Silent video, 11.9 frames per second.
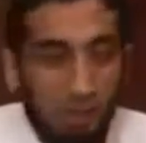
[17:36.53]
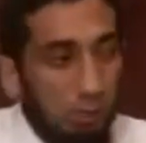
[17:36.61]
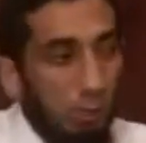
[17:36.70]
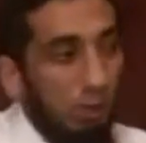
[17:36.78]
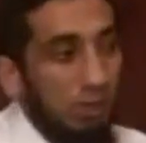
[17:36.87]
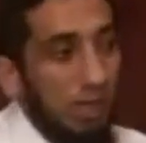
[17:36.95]

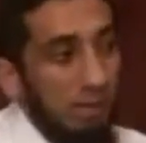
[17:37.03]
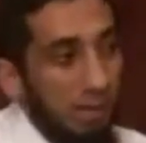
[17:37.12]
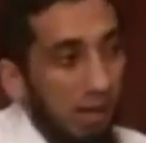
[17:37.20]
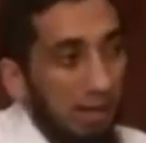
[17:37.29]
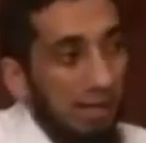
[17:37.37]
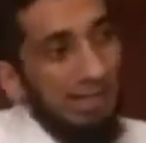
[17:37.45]
So once I'm
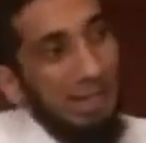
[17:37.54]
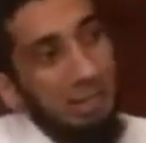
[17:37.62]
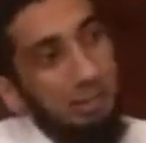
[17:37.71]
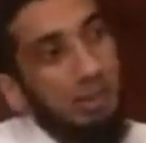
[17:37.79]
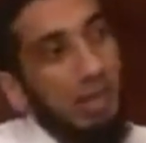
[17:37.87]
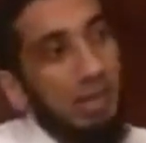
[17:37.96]
gone, I
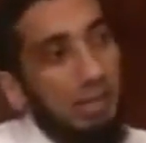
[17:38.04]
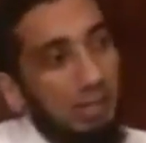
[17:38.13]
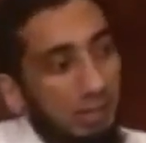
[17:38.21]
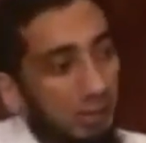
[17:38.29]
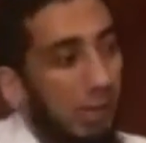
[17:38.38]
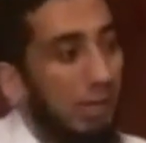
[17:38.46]
keep getting
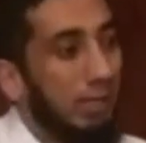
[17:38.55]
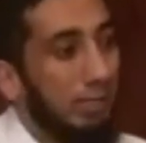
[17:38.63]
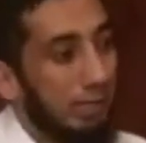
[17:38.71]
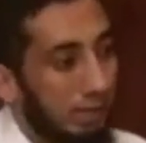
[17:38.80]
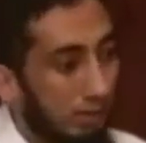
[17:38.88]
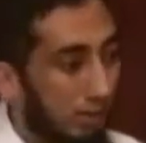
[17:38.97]
the
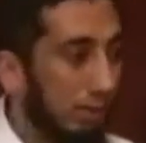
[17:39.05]
credit.